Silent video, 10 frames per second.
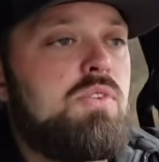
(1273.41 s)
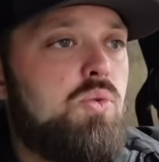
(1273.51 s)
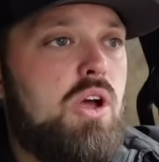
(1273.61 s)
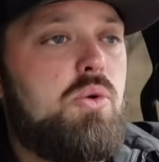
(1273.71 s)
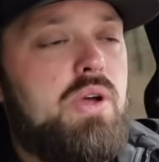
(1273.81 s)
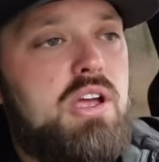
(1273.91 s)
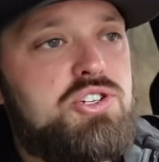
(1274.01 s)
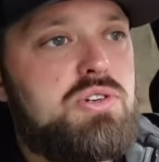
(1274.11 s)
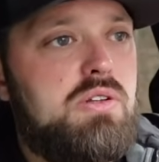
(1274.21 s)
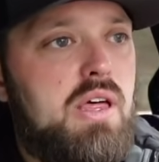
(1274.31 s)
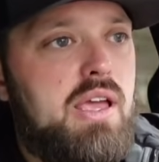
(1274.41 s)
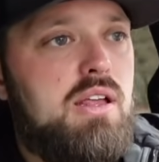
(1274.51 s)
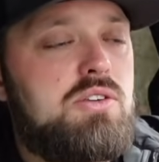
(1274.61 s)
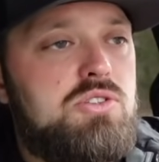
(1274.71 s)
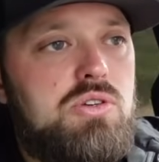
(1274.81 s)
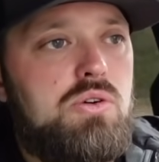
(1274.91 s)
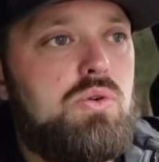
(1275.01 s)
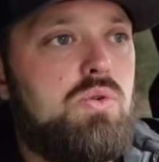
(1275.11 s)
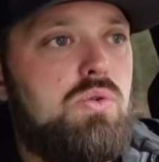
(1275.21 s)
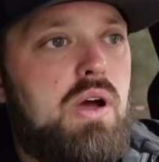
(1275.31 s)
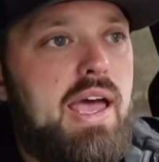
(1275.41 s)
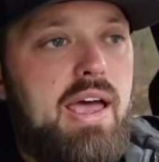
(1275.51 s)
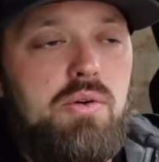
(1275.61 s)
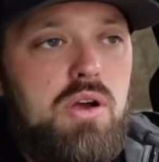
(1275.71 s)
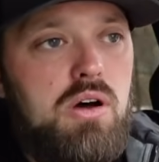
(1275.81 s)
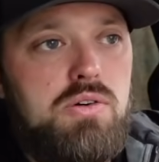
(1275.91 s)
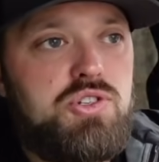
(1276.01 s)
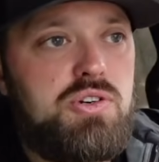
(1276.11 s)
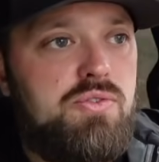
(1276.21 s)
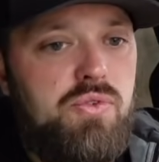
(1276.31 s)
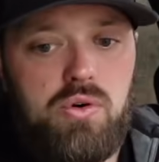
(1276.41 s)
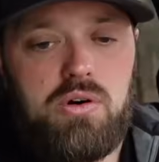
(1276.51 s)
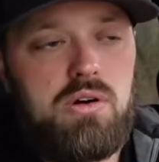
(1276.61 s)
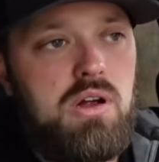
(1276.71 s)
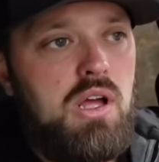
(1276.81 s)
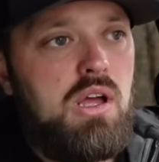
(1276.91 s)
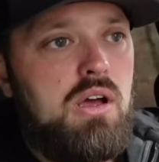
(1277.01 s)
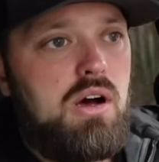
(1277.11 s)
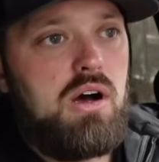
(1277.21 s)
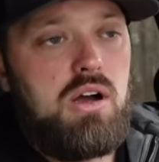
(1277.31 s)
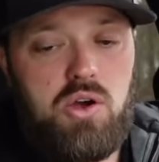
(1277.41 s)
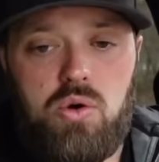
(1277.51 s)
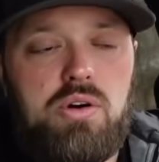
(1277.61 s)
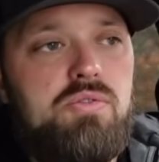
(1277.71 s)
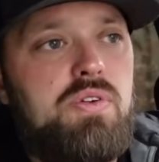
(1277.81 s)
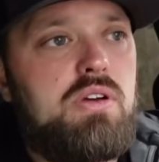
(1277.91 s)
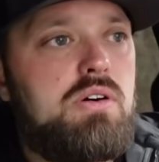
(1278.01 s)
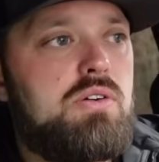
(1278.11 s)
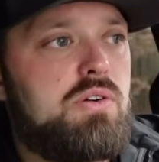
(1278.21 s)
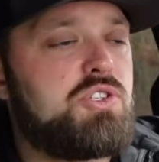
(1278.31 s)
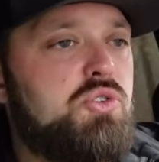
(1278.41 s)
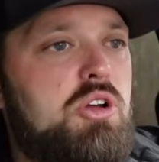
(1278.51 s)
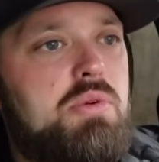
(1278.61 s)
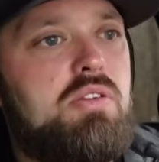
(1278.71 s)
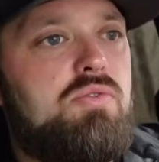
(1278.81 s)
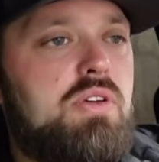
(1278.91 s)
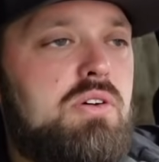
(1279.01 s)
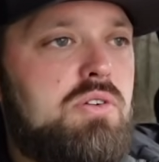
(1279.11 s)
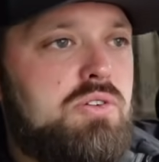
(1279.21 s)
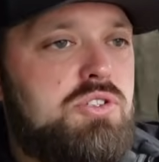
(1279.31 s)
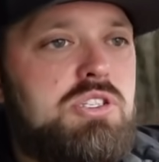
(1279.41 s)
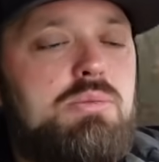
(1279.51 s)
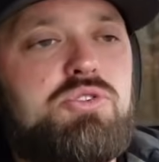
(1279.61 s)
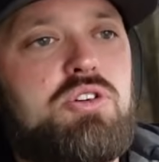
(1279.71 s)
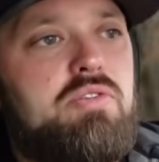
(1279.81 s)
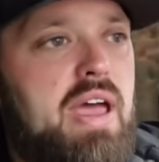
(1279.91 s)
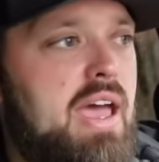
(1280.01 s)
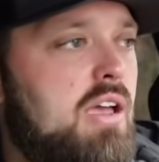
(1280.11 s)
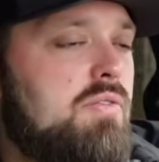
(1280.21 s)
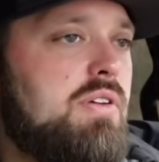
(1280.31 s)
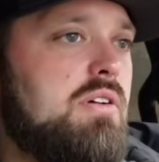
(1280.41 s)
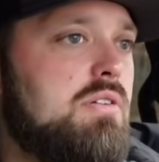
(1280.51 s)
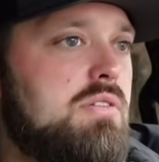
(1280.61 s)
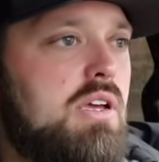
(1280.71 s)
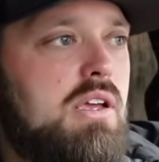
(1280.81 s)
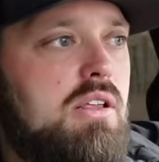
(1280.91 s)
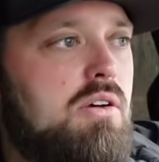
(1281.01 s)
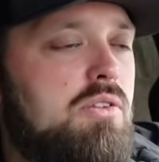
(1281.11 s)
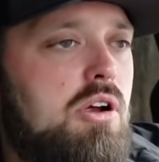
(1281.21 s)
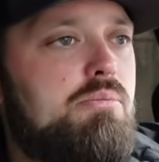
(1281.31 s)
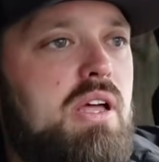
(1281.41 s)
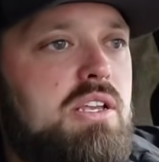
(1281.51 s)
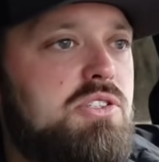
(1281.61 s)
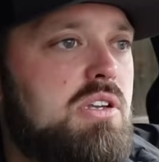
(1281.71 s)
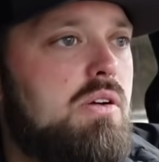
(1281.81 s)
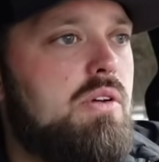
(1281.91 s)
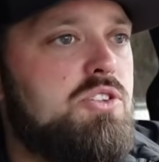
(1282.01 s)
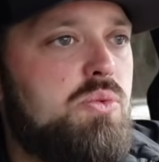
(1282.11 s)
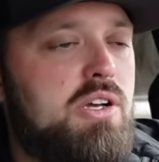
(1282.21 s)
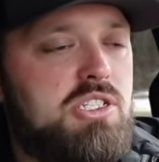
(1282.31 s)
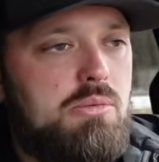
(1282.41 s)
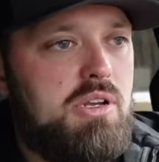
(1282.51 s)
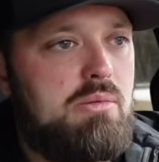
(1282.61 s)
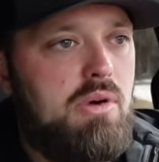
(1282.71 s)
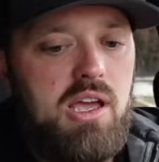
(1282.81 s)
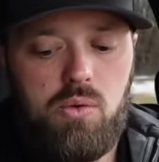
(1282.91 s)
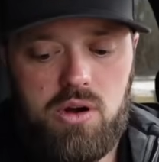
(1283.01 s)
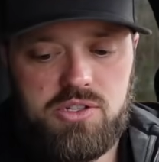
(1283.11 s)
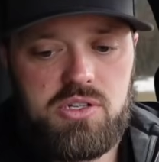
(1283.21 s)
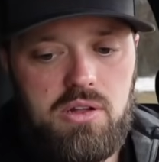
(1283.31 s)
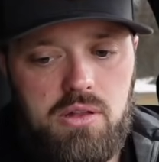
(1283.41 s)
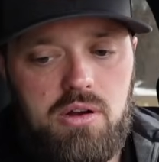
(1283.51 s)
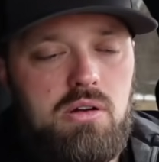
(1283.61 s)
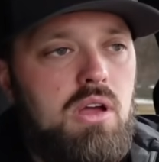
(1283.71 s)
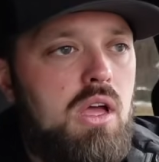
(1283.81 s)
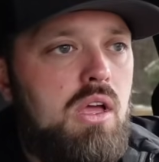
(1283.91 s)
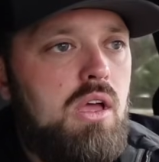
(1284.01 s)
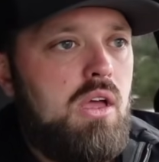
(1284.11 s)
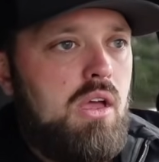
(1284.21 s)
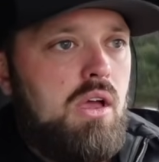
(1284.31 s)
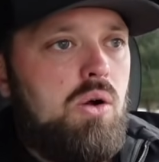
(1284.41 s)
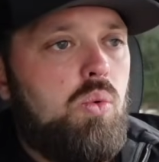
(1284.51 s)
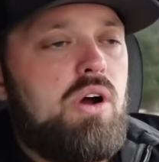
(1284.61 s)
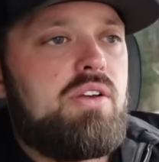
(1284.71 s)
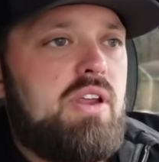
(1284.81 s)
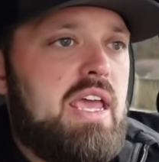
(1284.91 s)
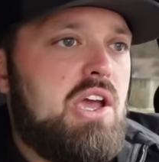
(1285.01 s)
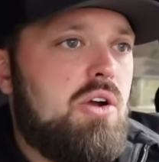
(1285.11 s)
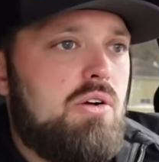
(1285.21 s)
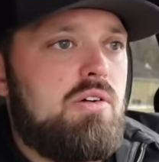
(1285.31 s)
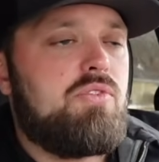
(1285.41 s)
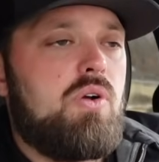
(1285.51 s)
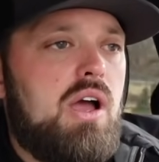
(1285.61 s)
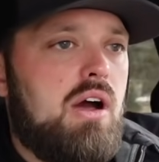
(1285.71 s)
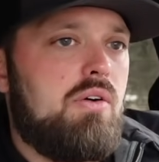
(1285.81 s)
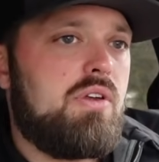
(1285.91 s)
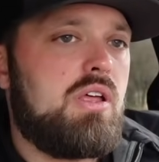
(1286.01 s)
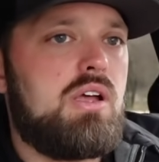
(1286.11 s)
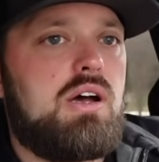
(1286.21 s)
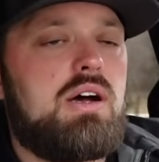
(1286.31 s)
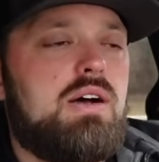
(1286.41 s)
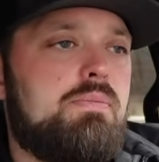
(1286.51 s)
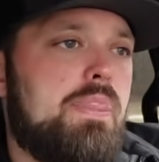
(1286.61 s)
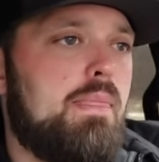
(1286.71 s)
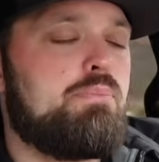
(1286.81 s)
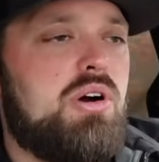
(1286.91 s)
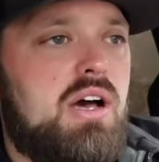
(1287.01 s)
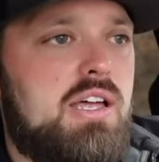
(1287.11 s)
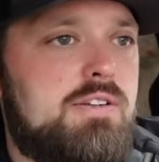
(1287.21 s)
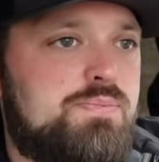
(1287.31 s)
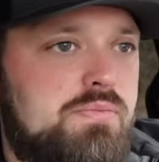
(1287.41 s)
recreational land to agriculture for a cornfield or a soybean field or just some sort of ag field. There are many scenarios why somebody might want to clear 1 acre of ground, but